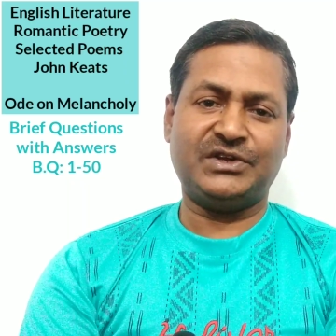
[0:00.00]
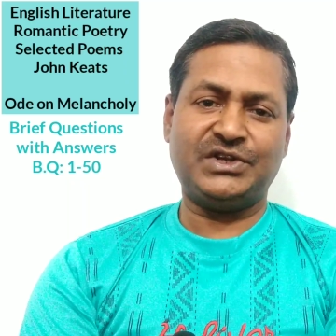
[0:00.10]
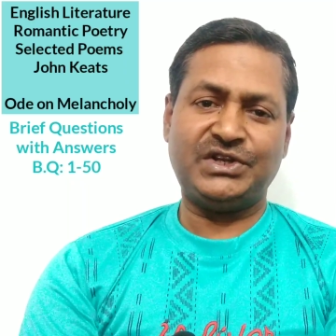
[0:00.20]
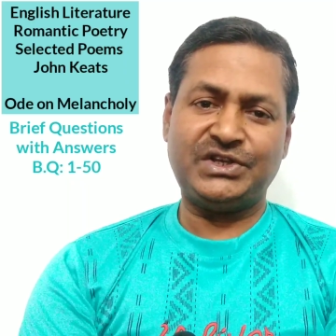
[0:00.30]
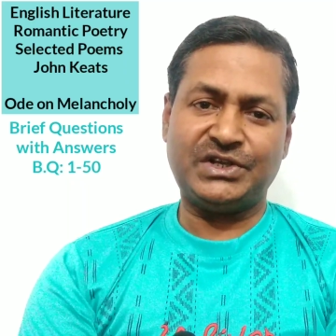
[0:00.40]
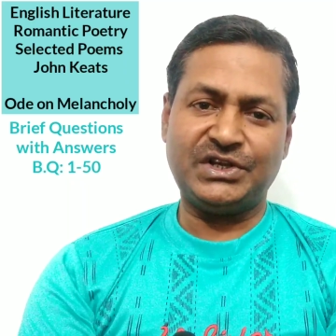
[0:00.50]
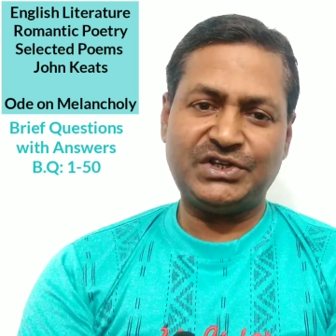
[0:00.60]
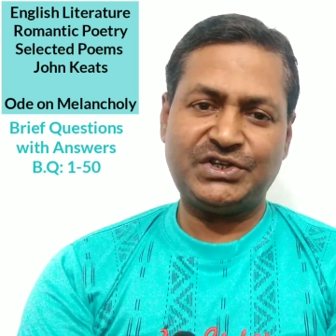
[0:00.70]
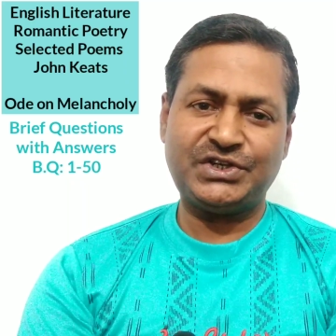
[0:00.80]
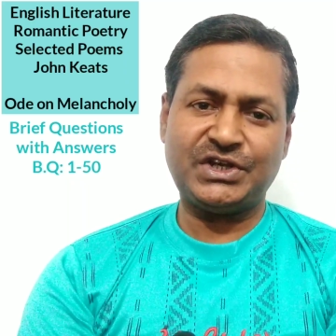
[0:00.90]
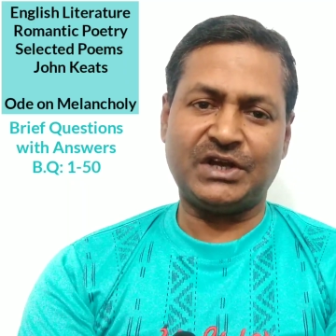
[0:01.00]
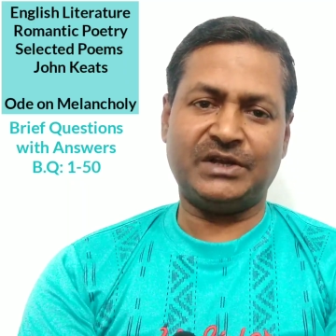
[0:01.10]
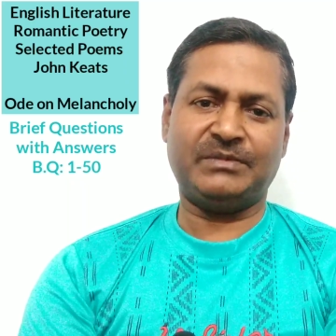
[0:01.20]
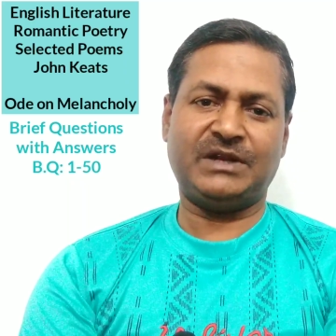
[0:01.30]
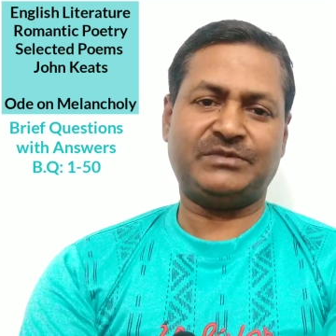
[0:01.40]

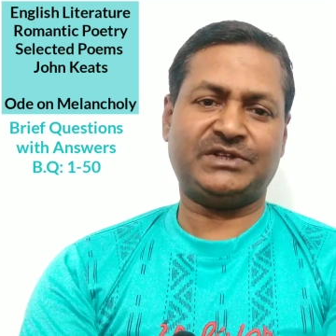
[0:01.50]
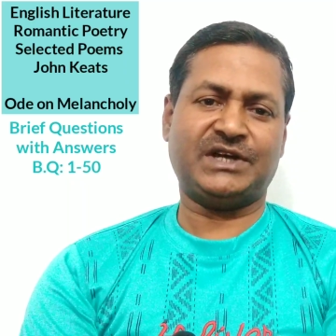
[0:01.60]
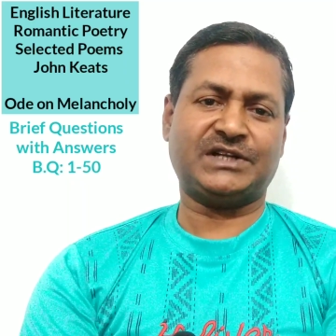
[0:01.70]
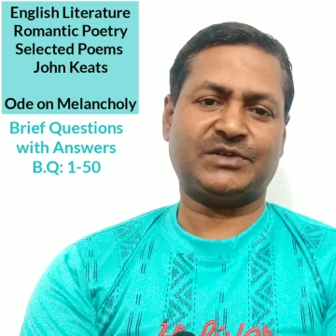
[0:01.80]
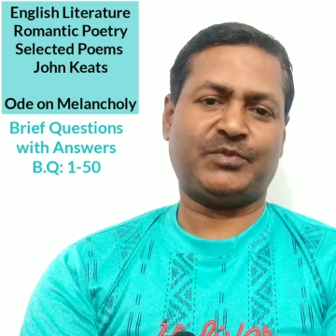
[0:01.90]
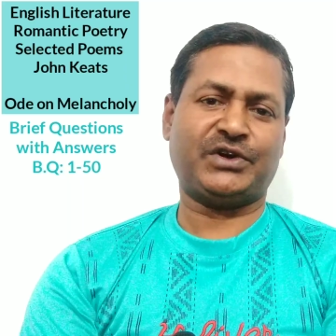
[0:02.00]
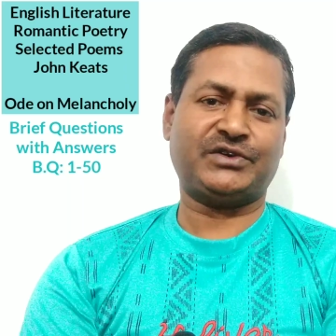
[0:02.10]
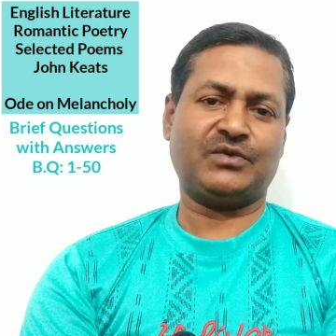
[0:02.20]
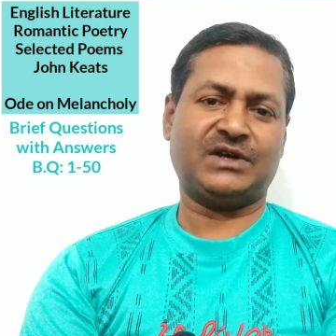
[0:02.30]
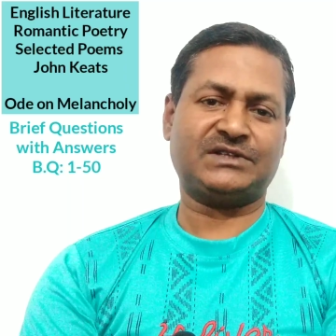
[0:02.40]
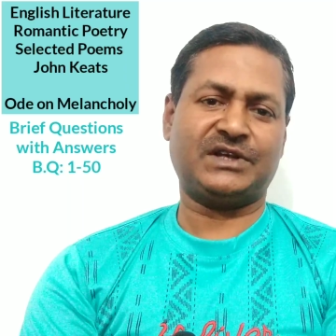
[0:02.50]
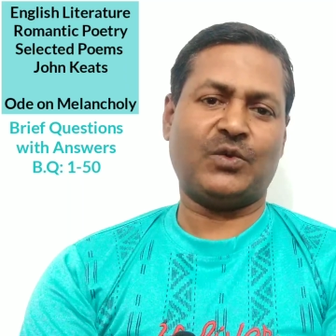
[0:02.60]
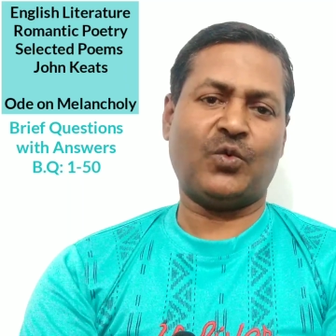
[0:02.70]
initially believed that poetry was a